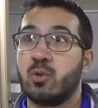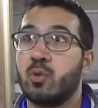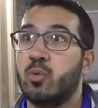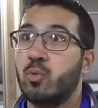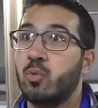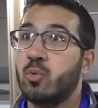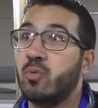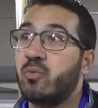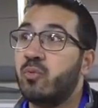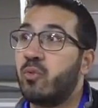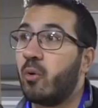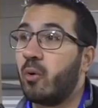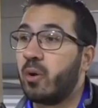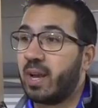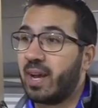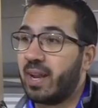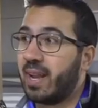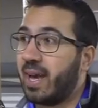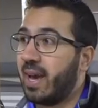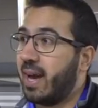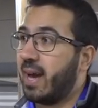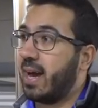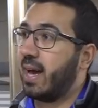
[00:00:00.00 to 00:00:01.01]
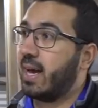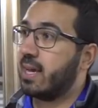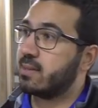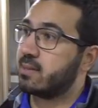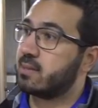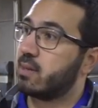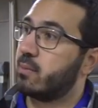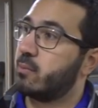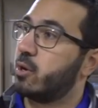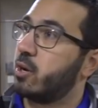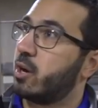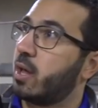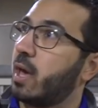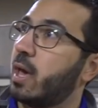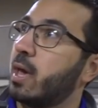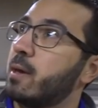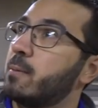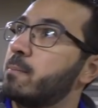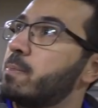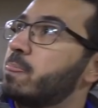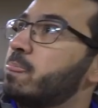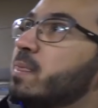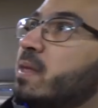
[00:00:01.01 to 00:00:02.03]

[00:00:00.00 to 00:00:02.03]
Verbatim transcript: and cool for you on that hot summer day.